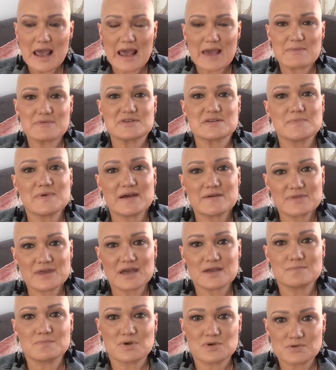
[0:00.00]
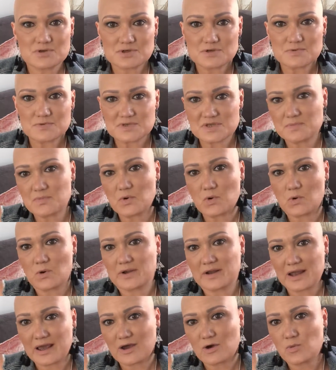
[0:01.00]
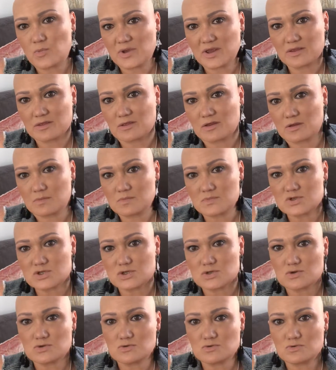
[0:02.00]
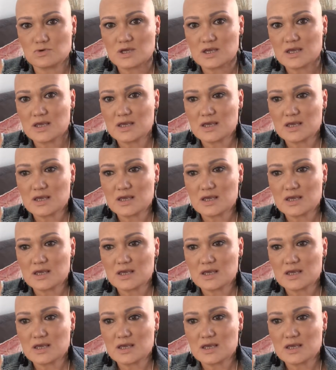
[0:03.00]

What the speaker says: It was about that emotional support and helping them, to